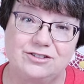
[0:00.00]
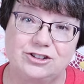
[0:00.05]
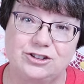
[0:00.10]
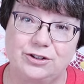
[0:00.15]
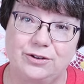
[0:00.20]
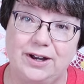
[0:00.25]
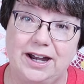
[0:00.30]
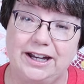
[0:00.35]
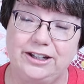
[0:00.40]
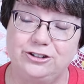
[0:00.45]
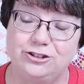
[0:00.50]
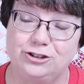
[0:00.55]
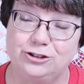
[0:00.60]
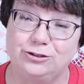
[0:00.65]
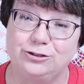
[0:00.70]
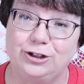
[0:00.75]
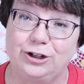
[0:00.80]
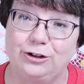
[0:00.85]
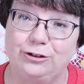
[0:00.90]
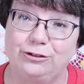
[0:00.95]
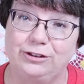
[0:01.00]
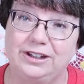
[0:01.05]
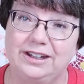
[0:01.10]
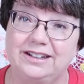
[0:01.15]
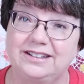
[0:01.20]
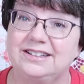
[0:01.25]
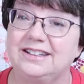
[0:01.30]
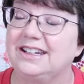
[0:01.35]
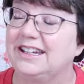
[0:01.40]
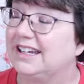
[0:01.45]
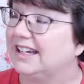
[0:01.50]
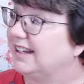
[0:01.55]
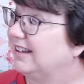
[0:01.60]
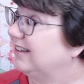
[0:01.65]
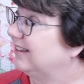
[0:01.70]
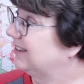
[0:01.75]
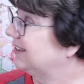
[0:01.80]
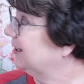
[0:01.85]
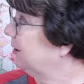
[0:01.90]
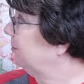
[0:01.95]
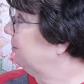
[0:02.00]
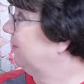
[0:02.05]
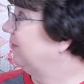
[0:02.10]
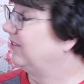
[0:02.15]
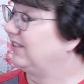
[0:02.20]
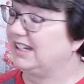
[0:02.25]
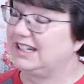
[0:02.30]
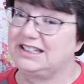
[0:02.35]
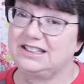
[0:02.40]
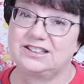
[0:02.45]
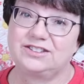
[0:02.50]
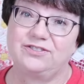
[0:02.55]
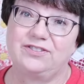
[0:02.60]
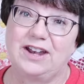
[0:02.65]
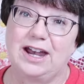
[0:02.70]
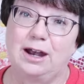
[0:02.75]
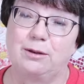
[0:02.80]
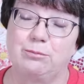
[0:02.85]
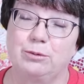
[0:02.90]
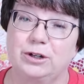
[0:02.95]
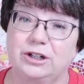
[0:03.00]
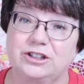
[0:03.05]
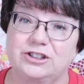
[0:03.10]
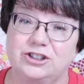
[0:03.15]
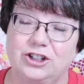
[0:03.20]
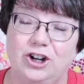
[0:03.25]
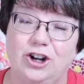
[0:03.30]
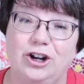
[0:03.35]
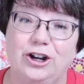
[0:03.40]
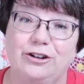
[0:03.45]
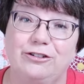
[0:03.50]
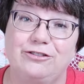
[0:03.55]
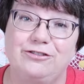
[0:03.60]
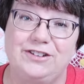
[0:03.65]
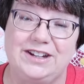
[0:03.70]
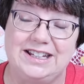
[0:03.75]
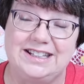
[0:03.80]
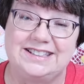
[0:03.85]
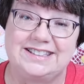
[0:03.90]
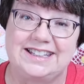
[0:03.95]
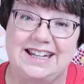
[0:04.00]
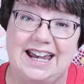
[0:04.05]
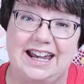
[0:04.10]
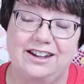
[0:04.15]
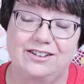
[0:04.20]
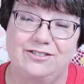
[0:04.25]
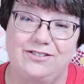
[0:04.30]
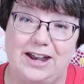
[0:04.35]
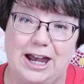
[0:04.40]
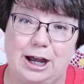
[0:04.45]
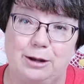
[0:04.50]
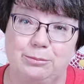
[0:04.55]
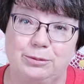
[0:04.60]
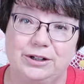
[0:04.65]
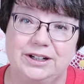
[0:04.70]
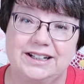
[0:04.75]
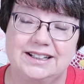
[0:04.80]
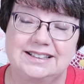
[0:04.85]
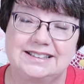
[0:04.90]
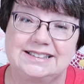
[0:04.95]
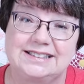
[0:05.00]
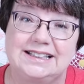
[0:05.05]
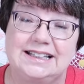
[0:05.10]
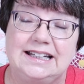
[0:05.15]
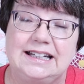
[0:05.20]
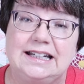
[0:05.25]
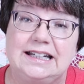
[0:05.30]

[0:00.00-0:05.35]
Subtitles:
So I do know that some of these fabrics are feed sack fabrics.